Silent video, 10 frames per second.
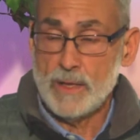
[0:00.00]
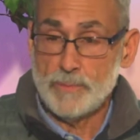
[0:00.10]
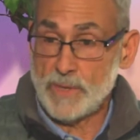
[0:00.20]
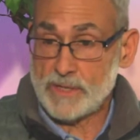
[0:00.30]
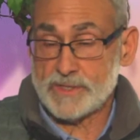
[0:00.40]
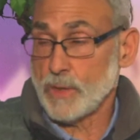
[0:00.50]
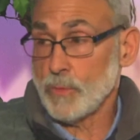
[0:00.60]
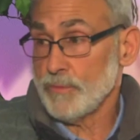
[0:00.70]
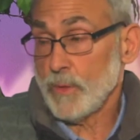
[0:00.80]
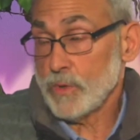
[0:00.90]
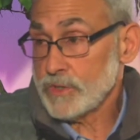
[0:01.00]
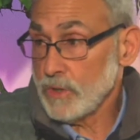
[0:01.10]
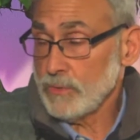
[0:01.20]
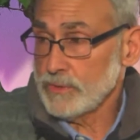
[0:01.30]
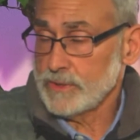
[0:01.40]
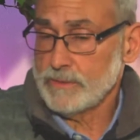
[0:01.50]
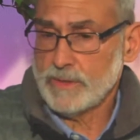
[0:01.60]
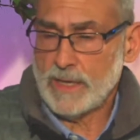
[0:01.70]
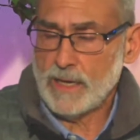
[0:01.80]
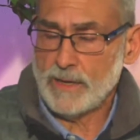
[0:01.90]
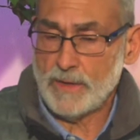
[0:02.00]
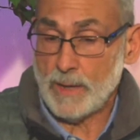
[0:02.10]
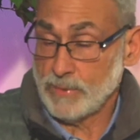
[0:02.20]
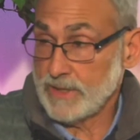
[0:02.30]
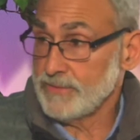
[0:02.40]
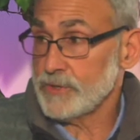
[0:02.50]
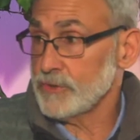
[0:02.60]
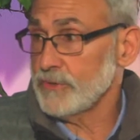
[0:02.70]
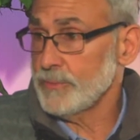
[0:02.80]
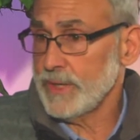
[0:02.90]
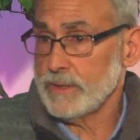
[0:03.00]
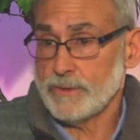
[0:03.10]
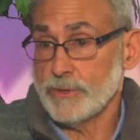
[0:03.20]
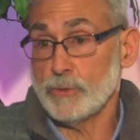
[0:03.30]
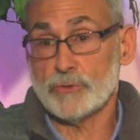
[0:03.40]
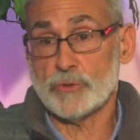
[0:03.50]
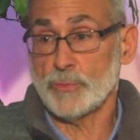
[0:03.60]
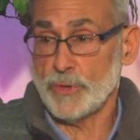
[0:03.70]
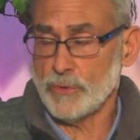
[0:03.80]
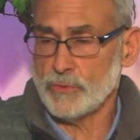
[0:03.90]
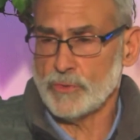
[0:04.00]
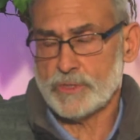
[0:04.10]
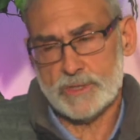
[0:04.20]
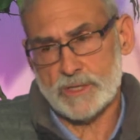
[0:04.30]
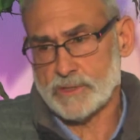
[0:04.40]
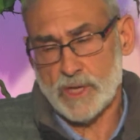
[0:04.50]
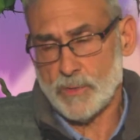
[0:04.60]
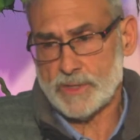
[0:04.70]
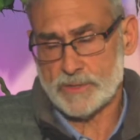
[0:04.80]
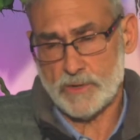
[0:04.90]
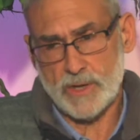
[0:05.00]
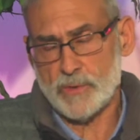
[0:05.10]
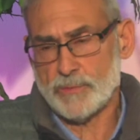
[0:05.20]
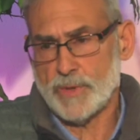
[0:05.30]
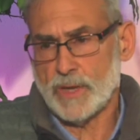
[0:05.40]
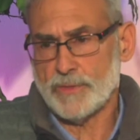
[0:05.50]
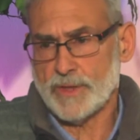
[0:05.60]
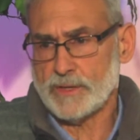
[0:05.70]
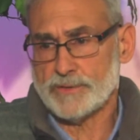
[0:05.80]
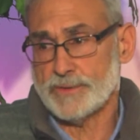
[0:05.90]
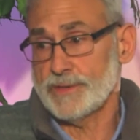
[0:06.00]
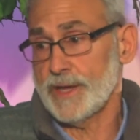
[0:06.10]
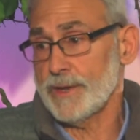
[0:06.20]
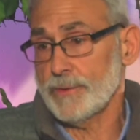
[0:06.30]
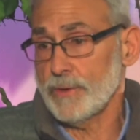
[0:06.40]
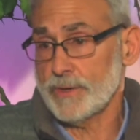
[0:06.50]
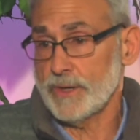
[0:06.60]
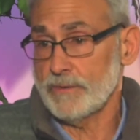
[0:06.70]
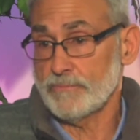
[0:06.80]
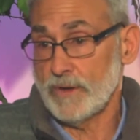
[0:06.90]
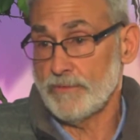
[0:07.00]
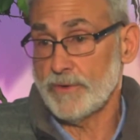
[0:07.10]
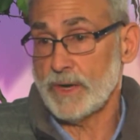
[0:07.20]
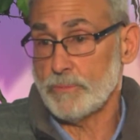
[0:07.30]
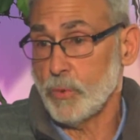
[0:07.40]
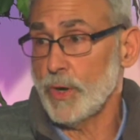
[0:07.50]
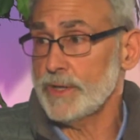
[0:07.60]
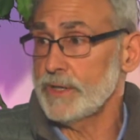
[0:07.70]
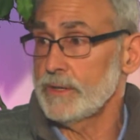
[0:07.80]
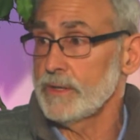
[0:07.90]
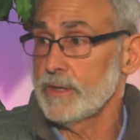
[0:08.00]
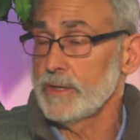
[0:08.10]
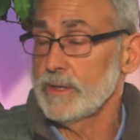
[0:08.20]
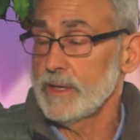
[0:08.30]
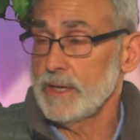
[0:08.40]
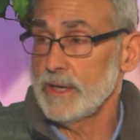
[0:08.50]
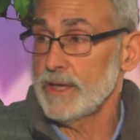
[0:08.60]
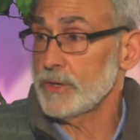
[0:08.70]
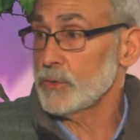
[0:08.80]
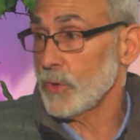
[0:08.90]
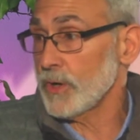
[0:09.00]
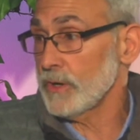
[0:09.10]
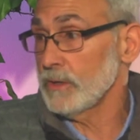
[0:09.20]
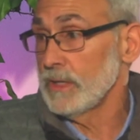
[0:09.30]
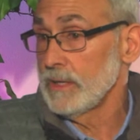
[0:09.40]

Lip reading: because they weren't told. I believe they should have been. The News Tribune, which doesn't always agree with me on things, they wrote a very pointed editorial